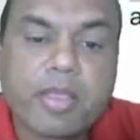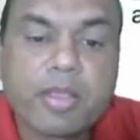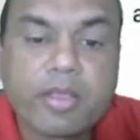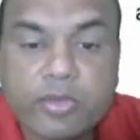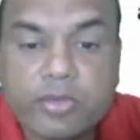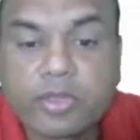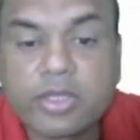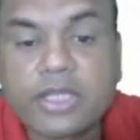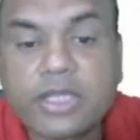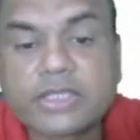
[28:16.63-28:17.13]

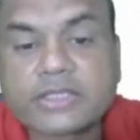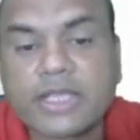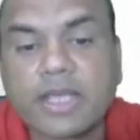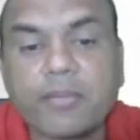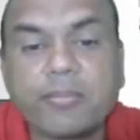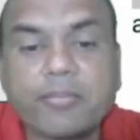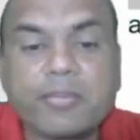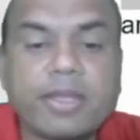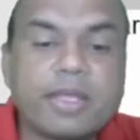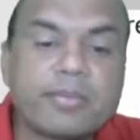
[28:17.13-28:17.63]
So the
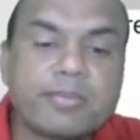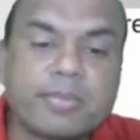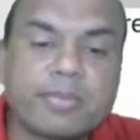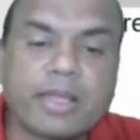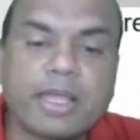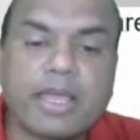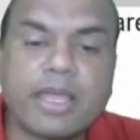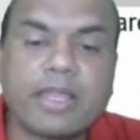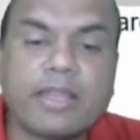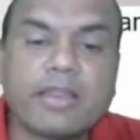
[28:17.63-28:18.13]
sampling
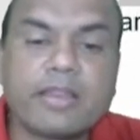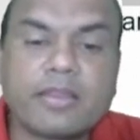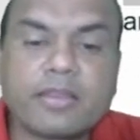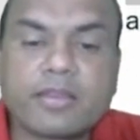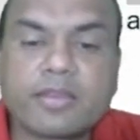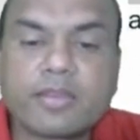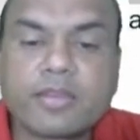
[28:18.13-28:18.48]
plan